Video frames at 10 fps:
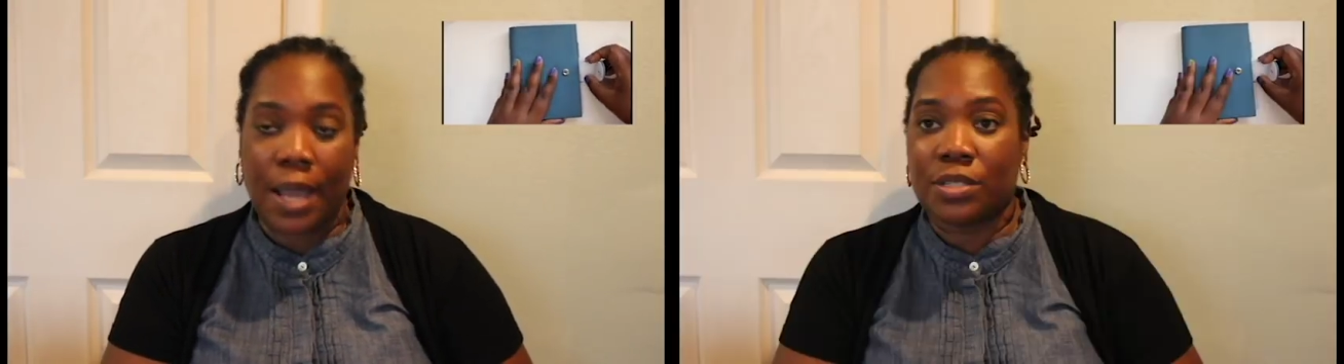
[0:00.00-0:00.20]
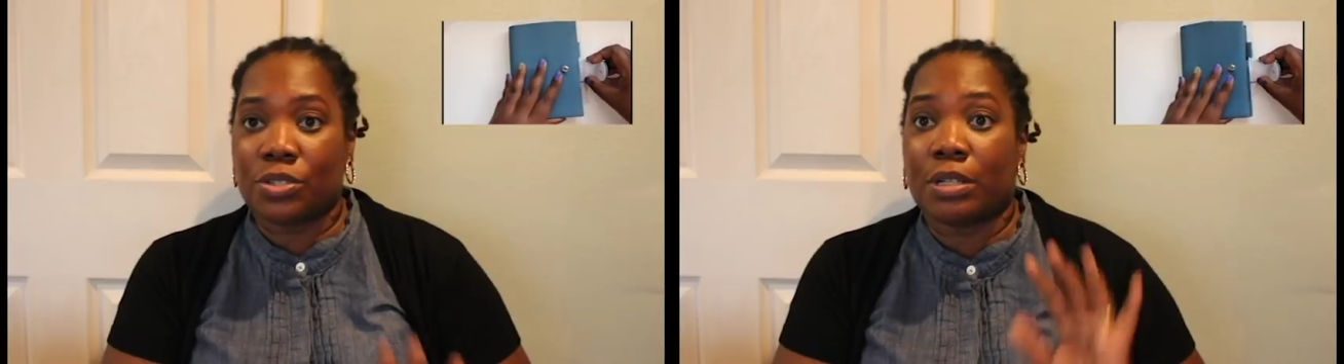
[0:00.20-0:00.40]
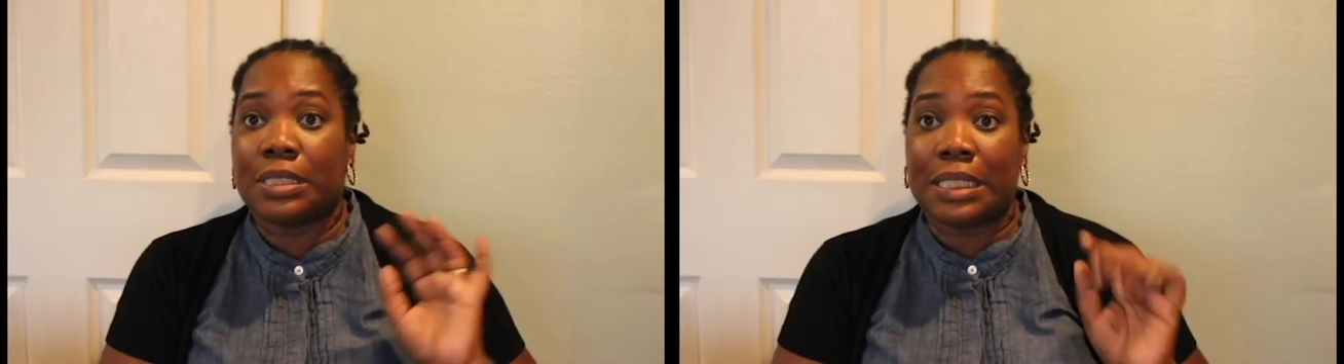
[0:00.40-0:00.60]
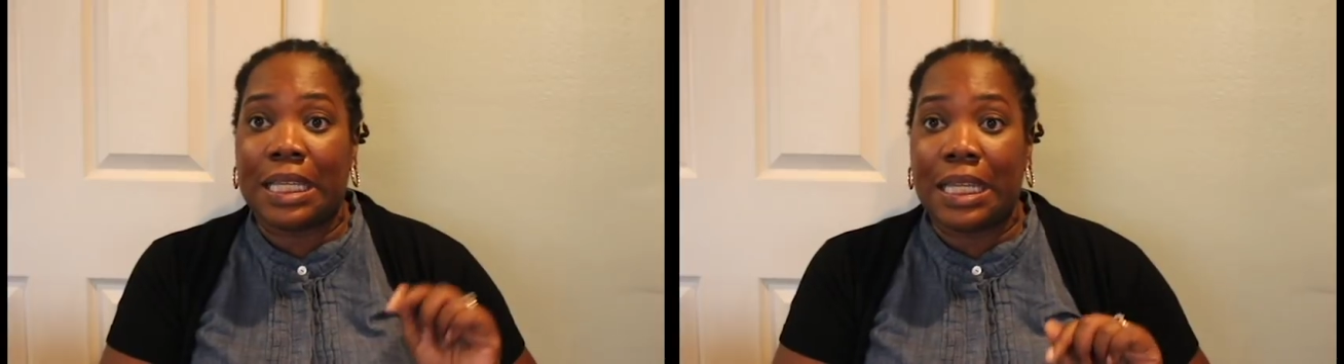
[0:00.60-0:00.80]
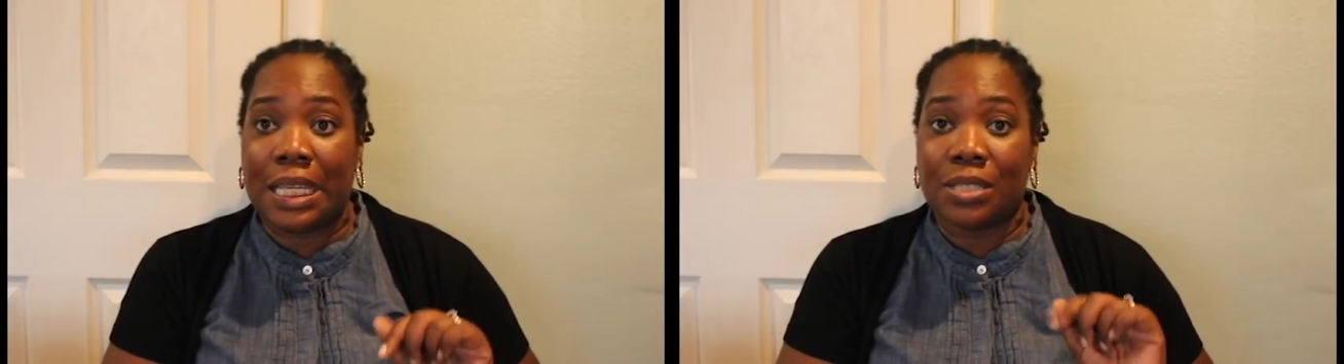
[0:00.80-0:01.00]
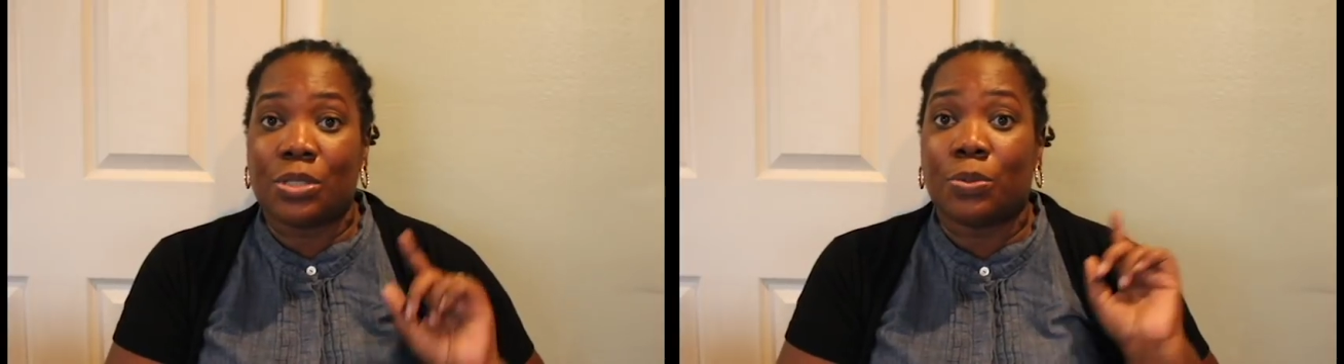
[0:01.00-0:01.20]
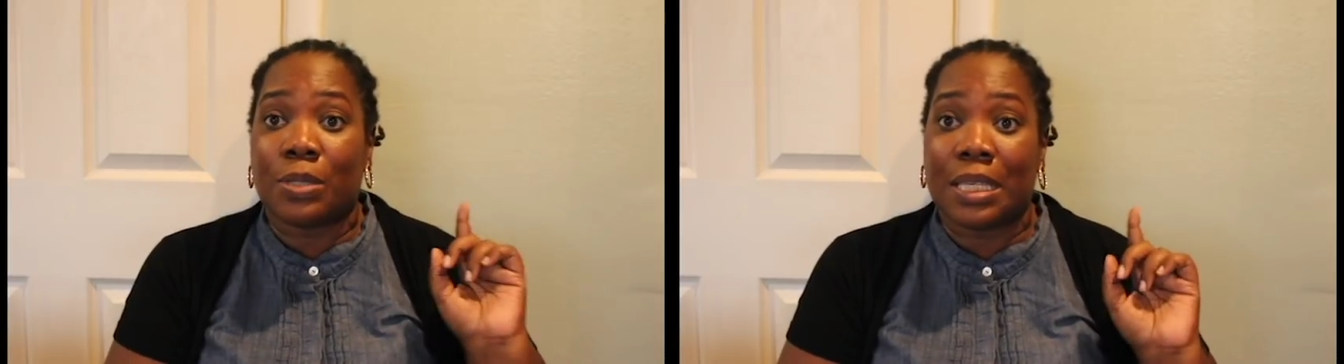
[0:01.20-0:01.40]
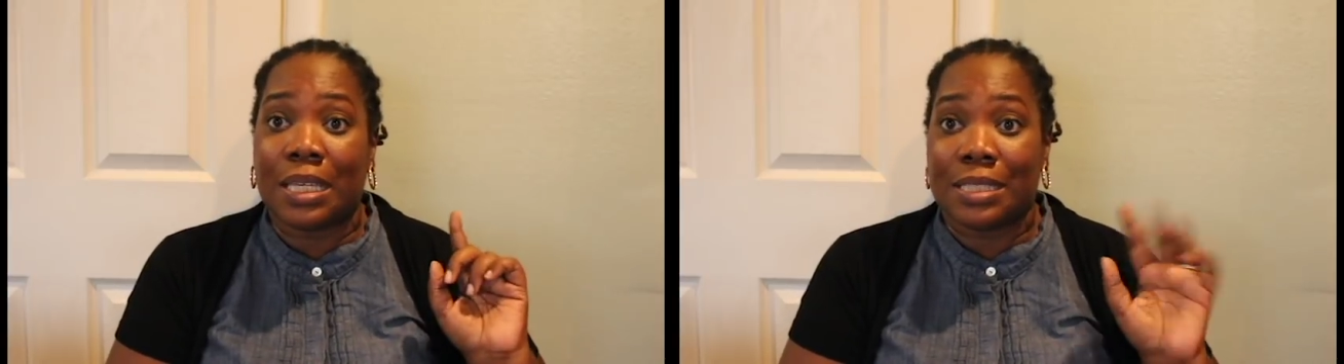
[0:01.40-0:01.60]
I start to get into
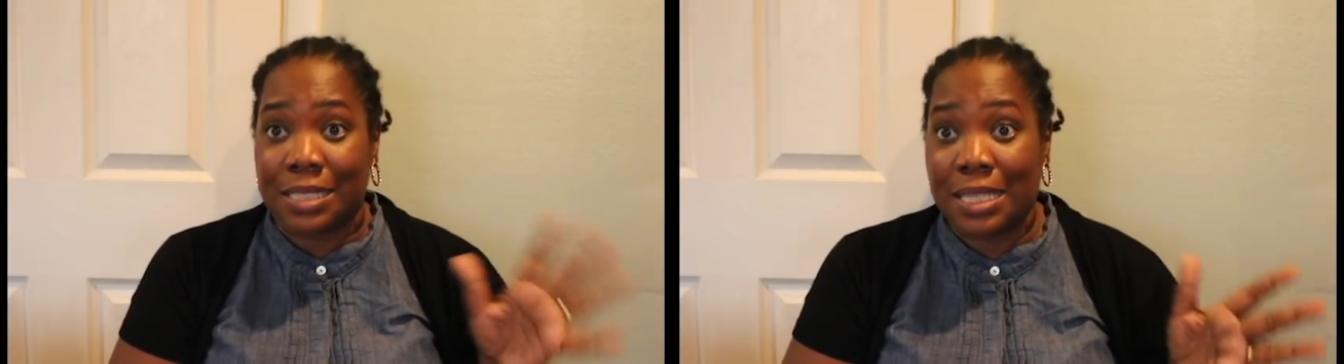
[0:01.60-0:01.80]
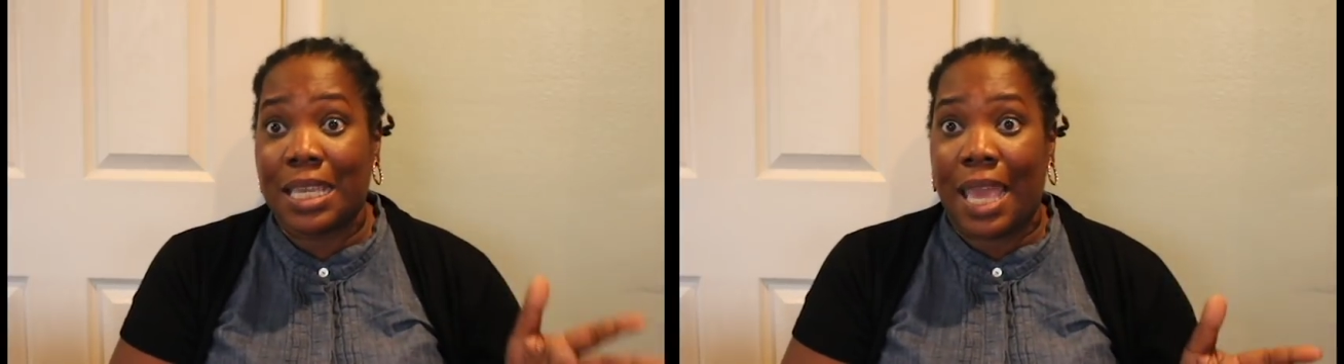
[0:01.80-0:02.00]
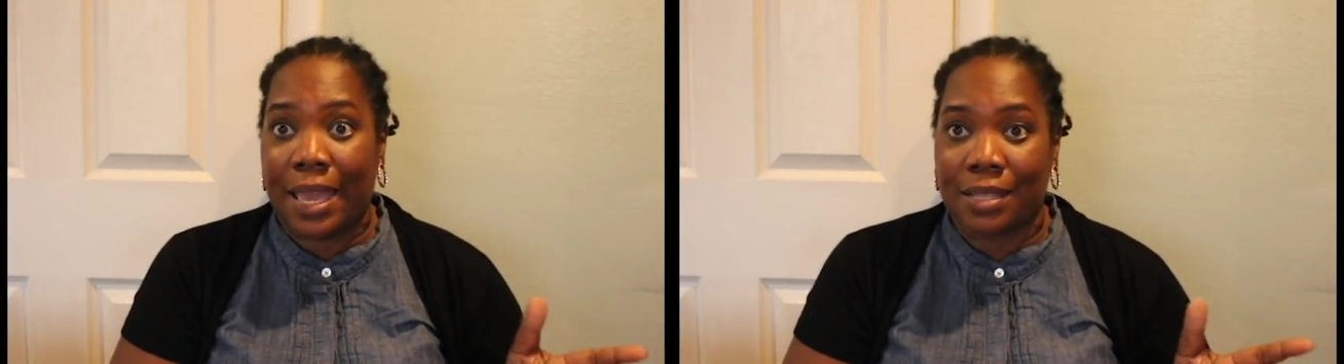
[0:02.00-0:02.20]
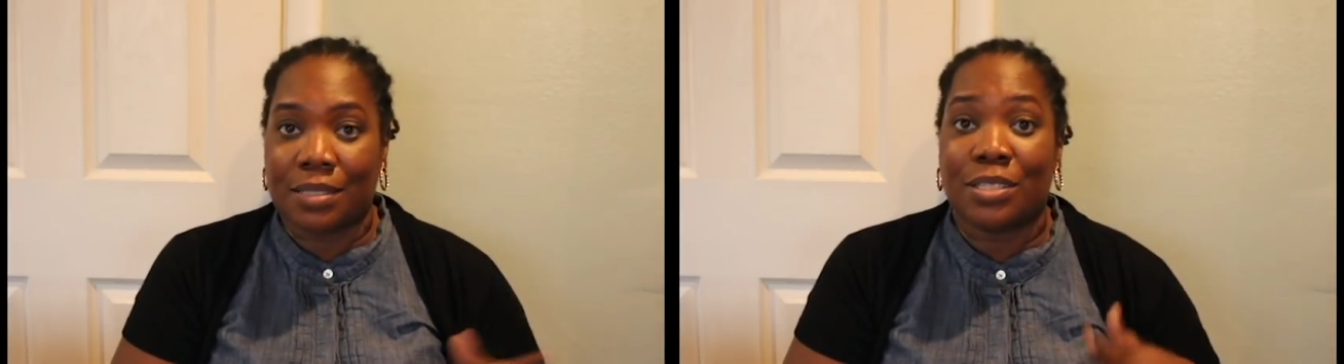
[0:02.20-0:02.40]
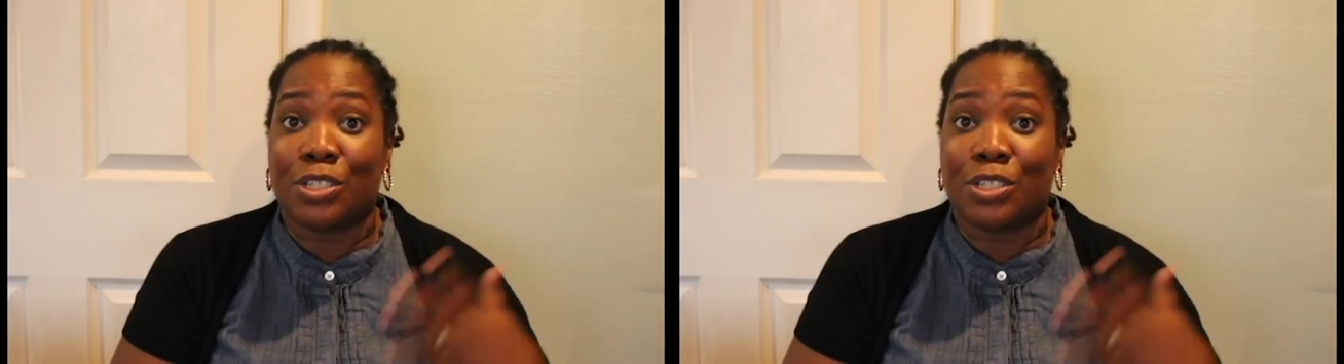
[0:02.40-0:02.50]
the TNs,